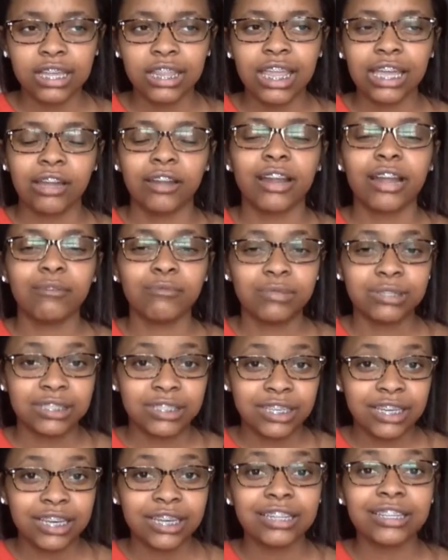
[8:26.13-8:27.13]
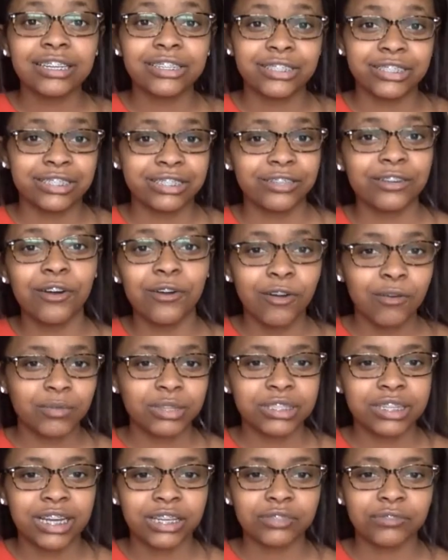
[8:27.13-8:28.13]
Like, all right, we see it, let's just go on with
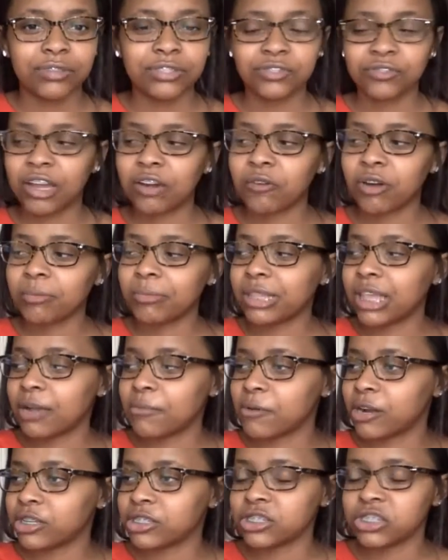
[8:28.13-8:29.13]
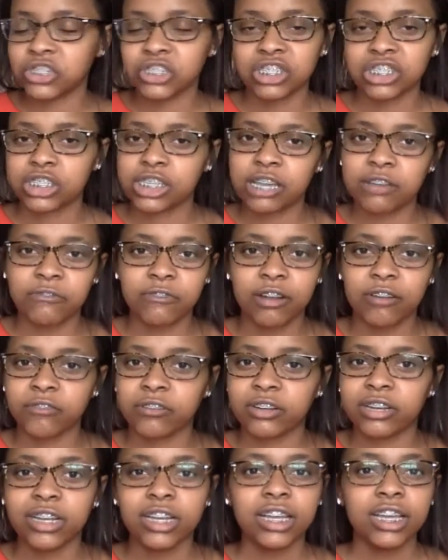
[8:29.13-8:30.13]
the next one. So I don't want to be that person to just take
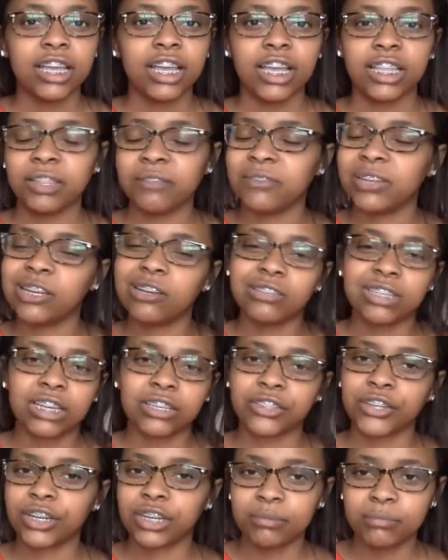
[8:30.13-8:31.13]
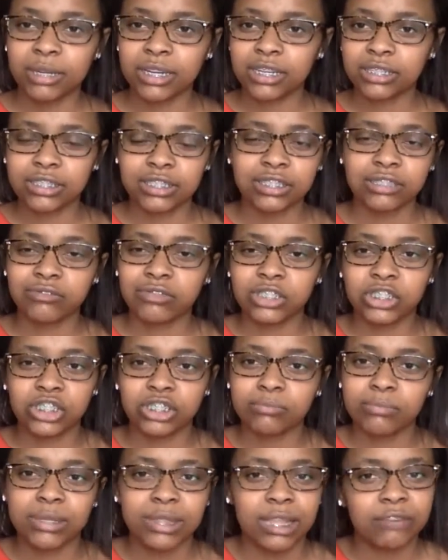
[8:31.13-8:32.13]
forever, and the video is like 30 minutes, and it really
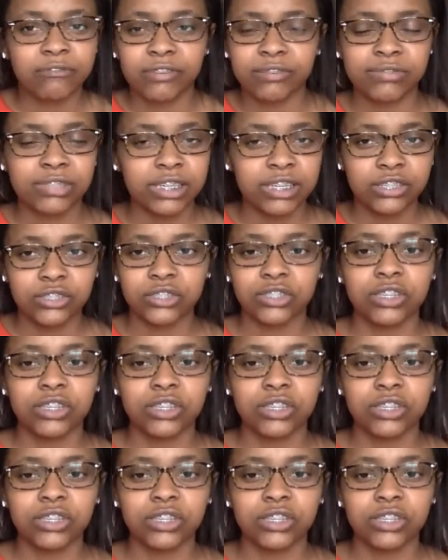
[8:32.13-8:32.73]
should be like 15.